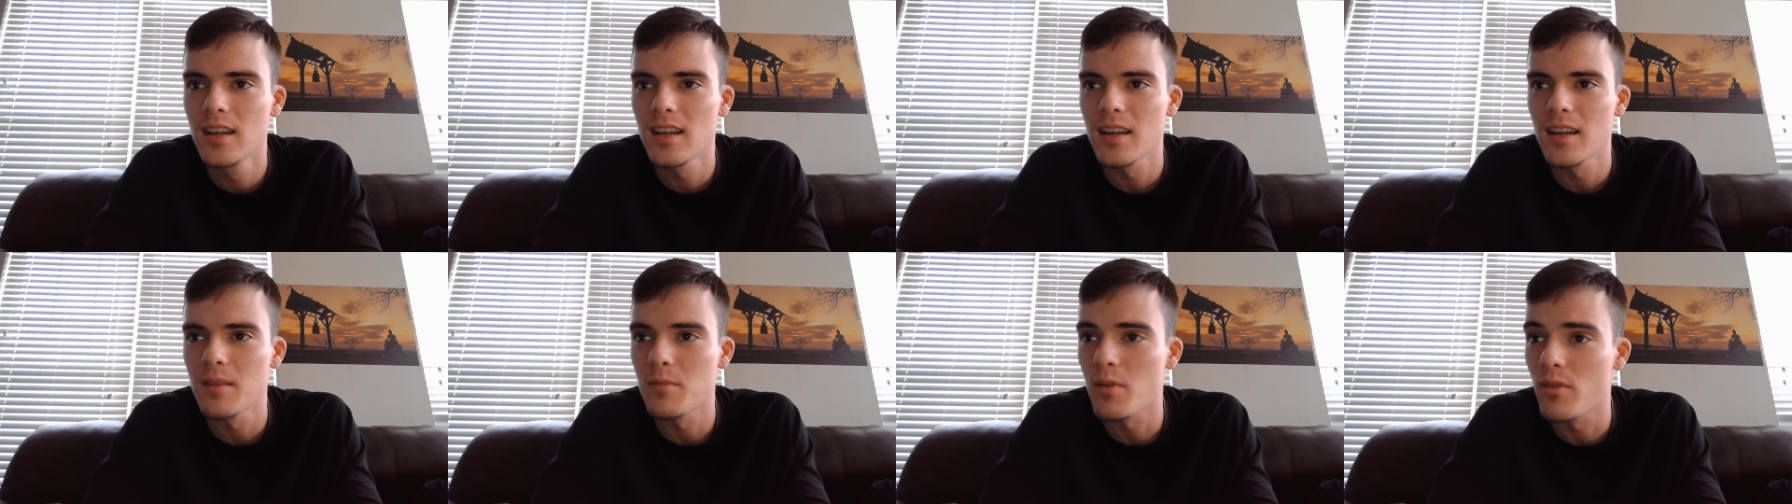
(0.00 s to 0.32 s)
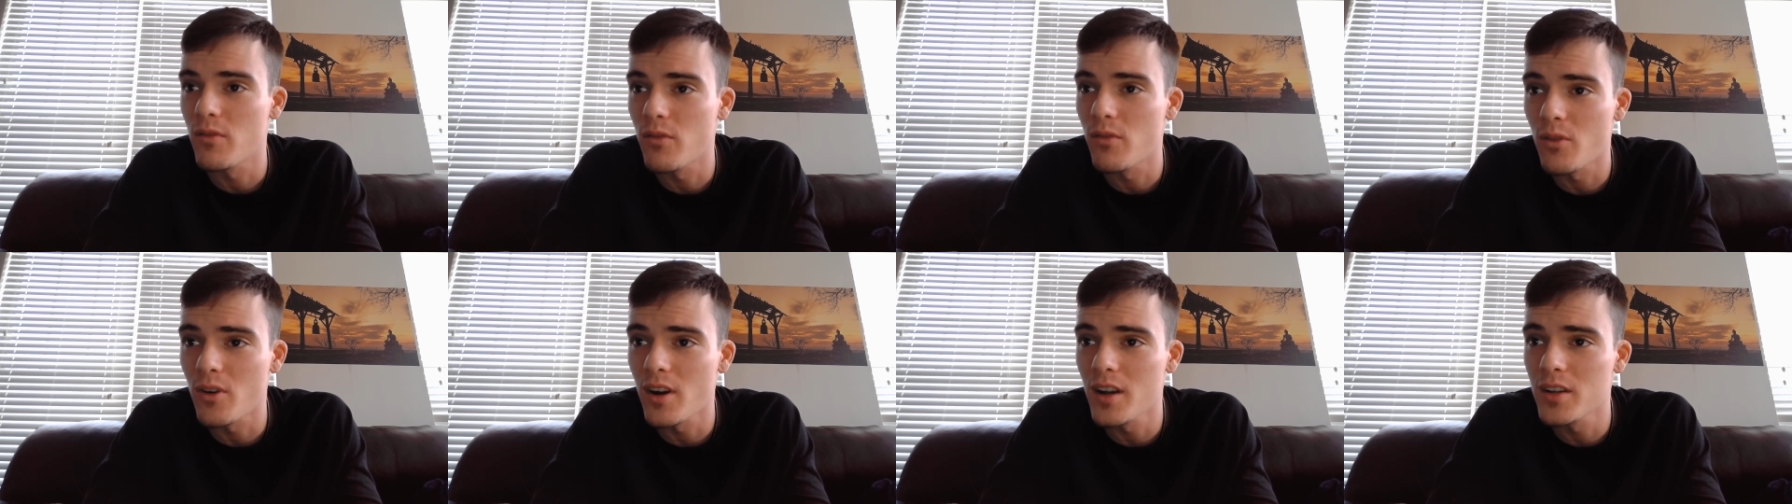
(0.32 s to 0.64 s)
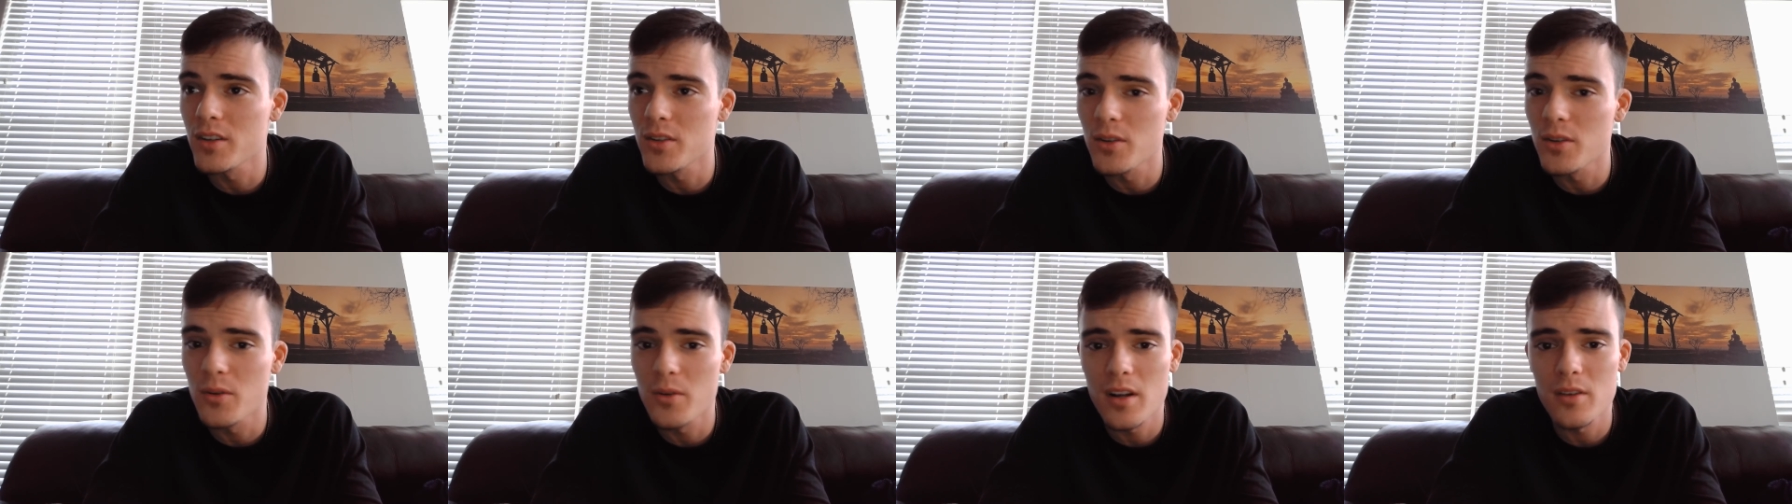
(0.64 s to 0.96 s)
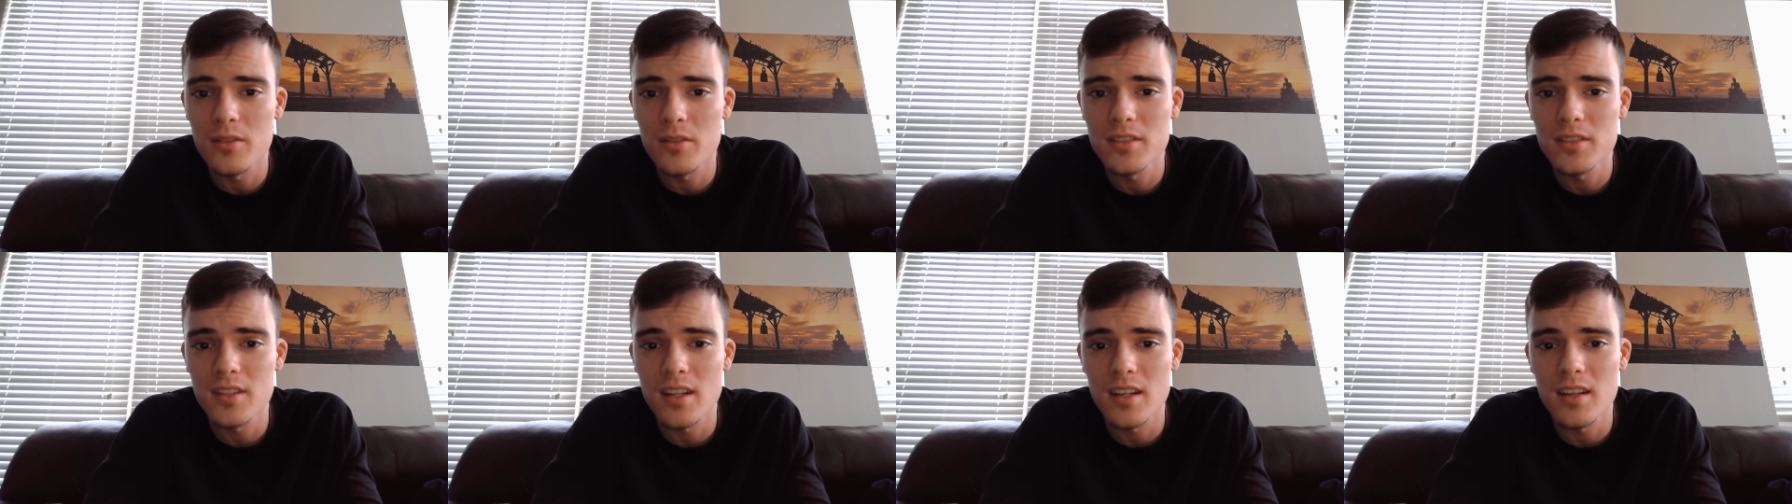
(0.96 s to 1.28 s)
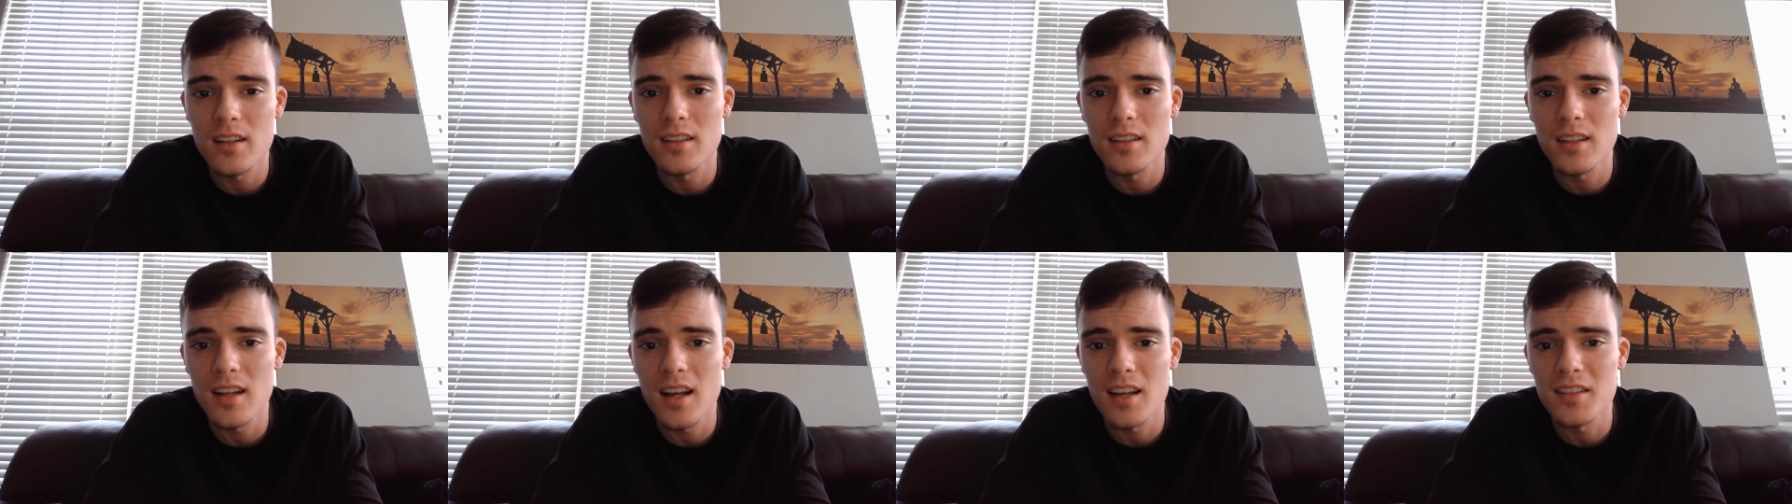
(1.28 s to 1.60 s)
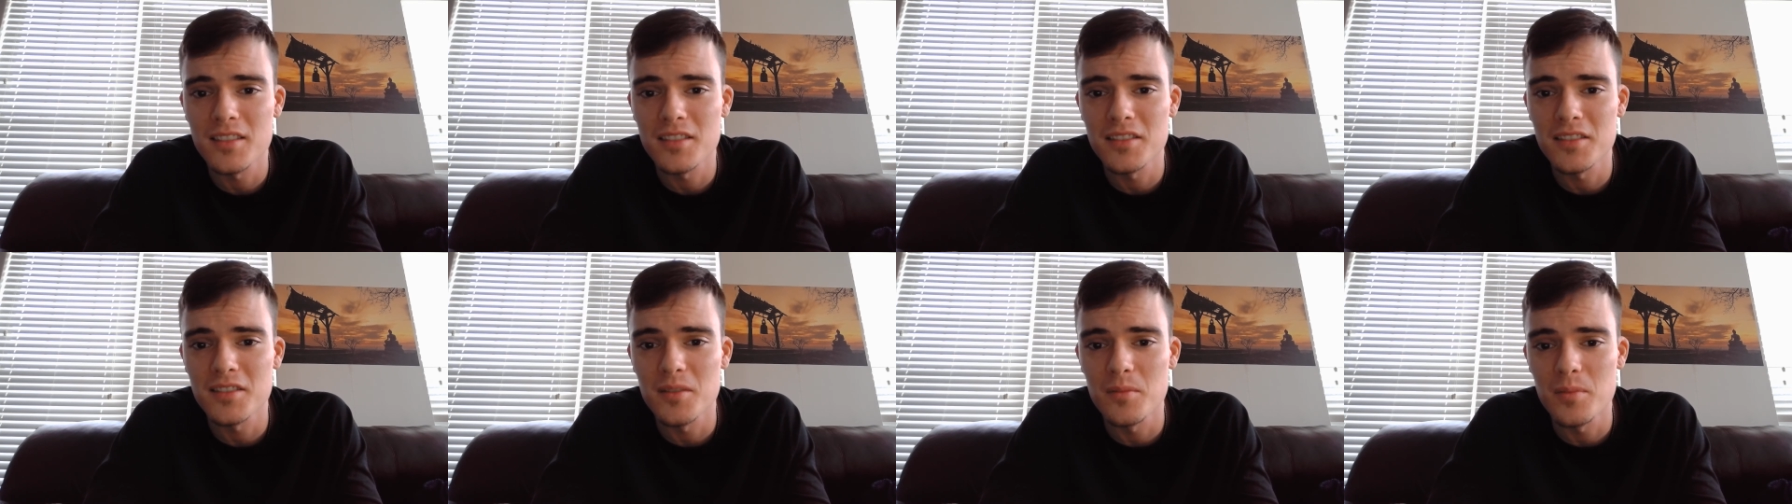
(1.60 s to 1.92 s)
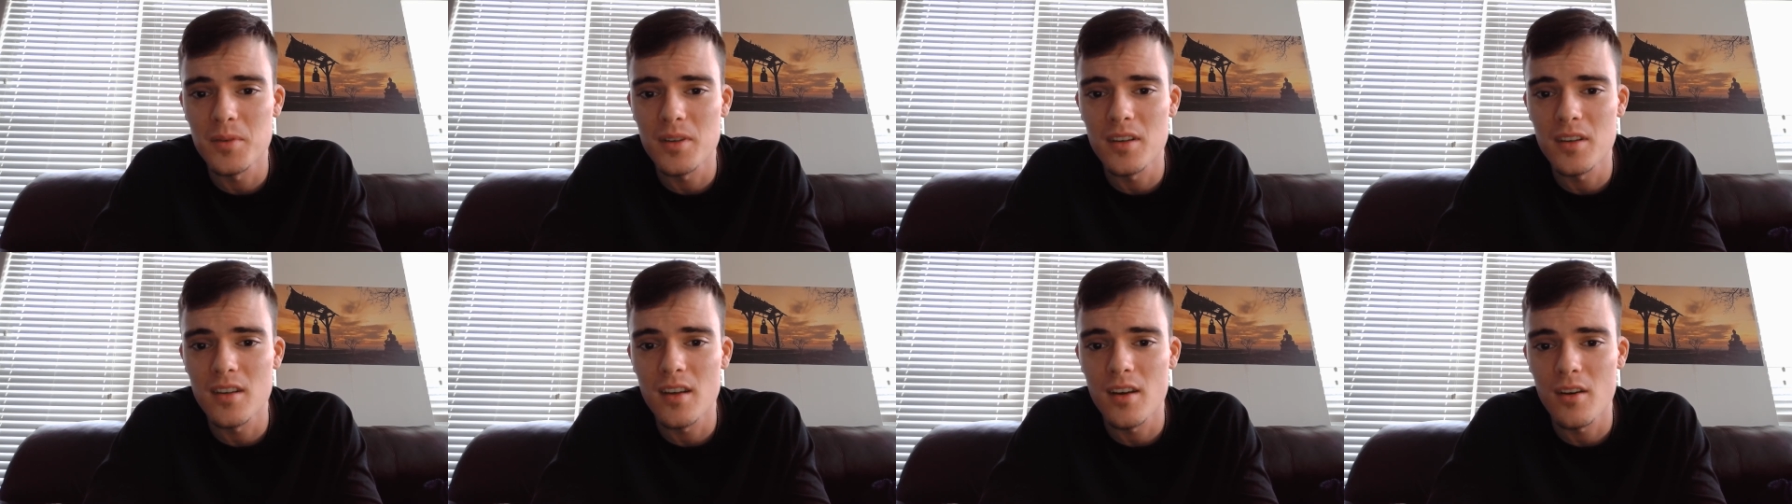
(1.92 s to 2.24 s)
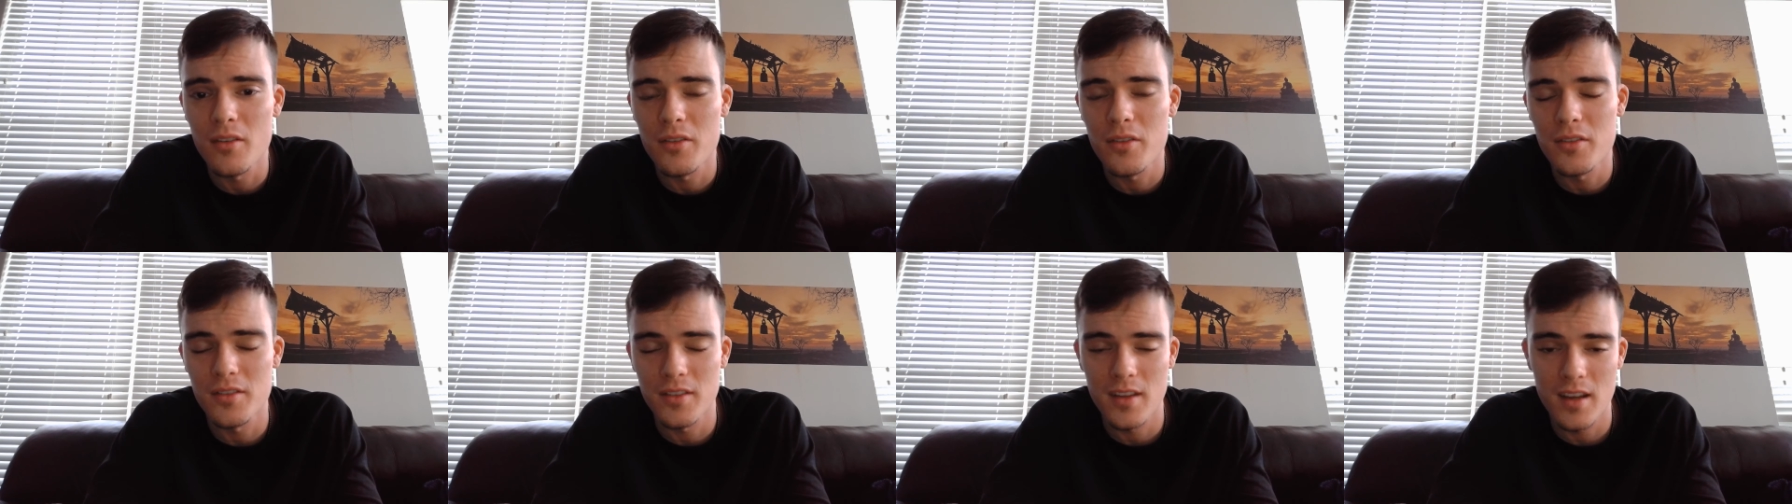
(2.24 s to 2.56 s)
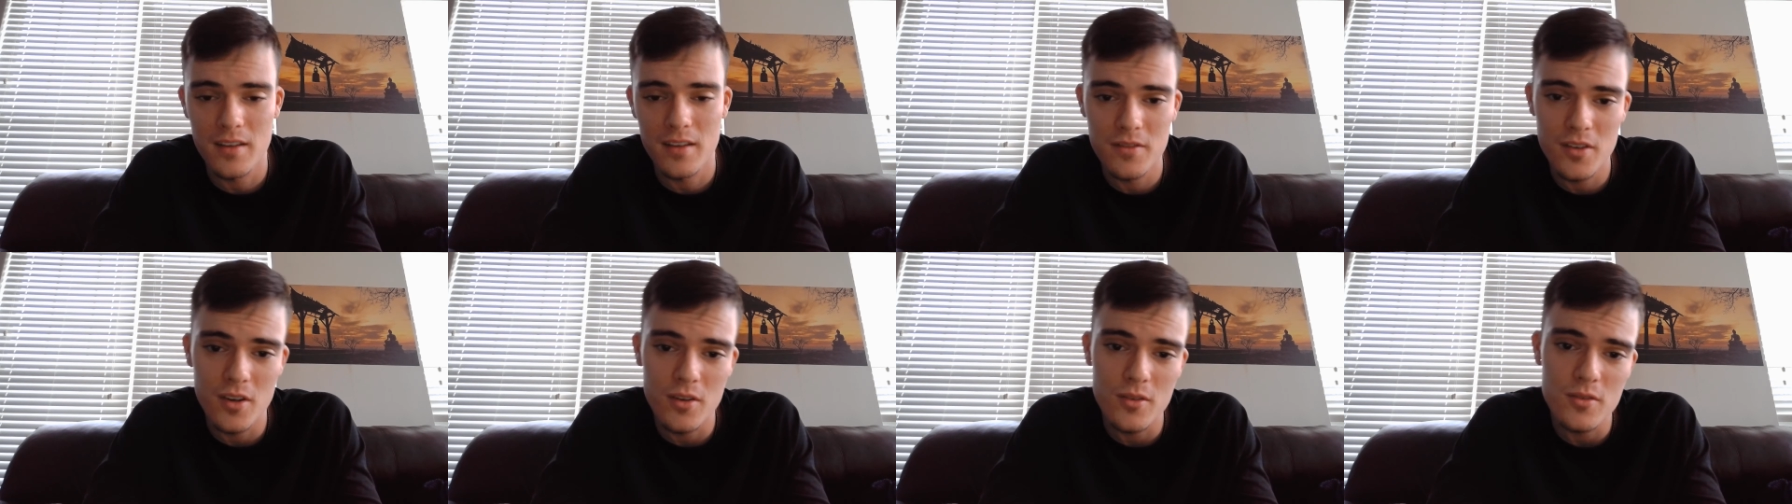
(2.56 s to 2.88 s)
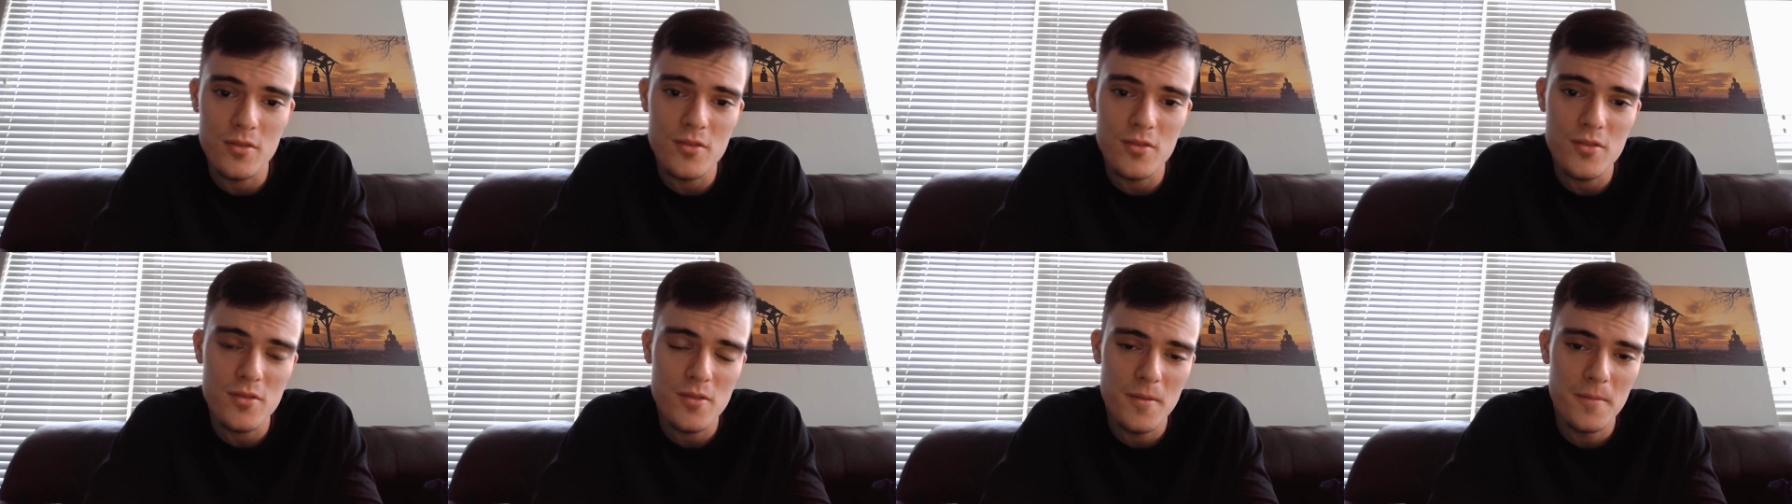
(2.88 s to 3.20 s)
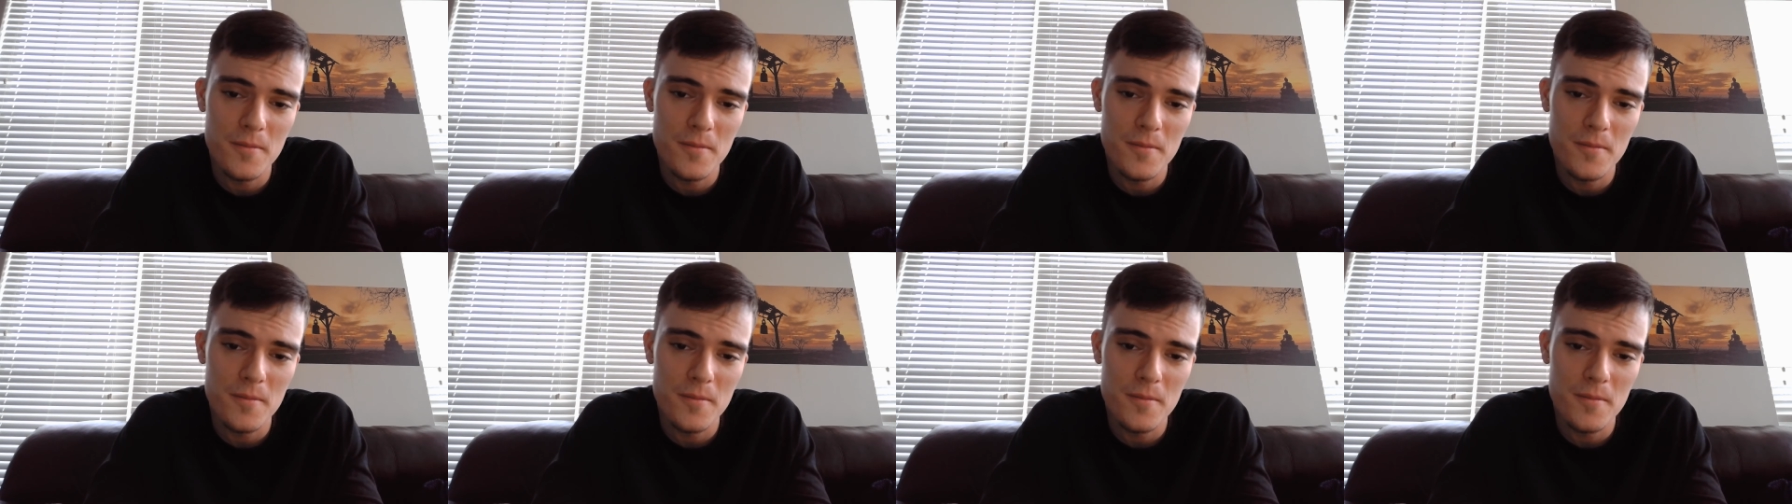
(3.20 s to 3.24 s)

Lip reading: And before I knew it, I was taking classes to be a health and life coach.